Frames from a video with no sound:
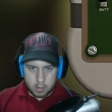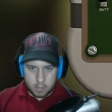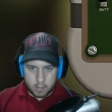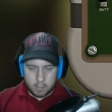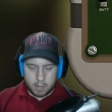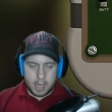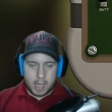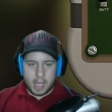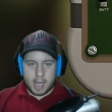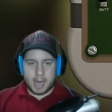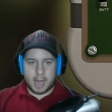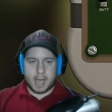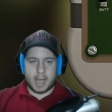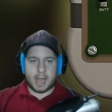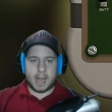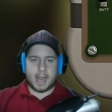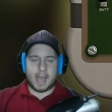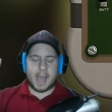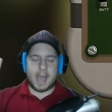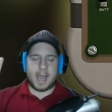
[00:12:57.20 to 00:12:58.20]
We did
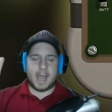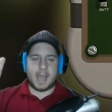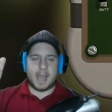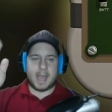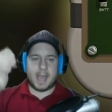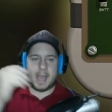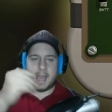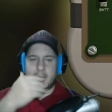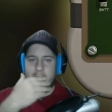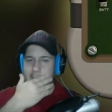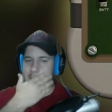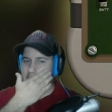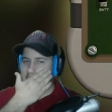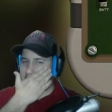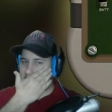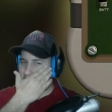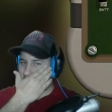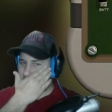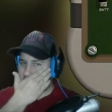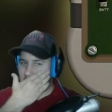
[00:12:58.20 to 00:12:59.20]
it! Yay!
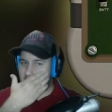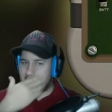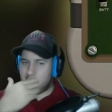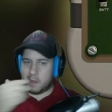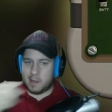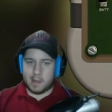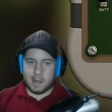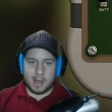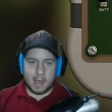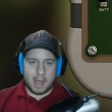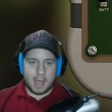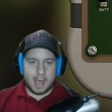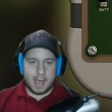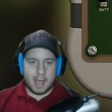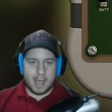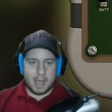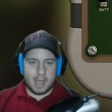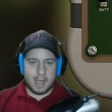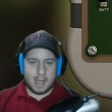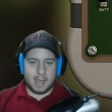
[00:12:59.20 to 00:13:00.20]

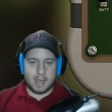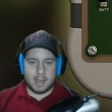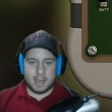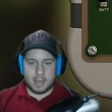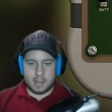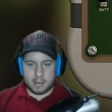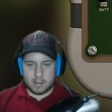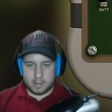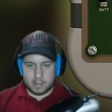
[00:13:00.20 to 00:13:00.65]
Hey!